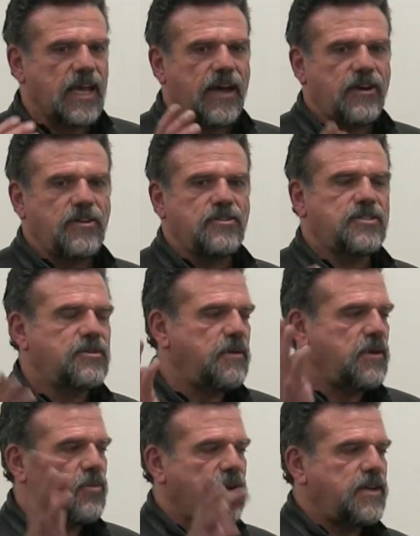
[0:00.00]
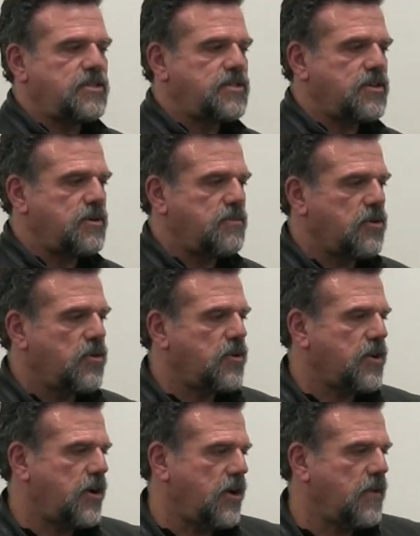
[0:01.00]
How do you submit? What is your
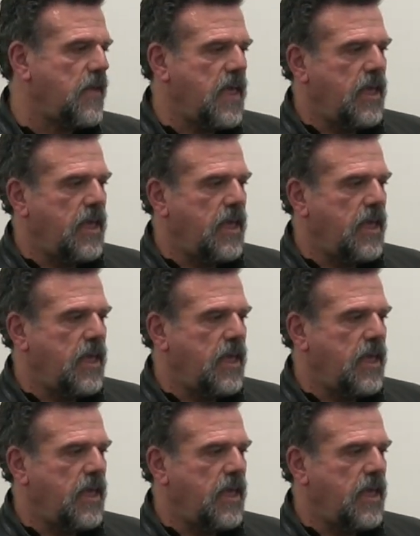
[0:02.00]
protocol?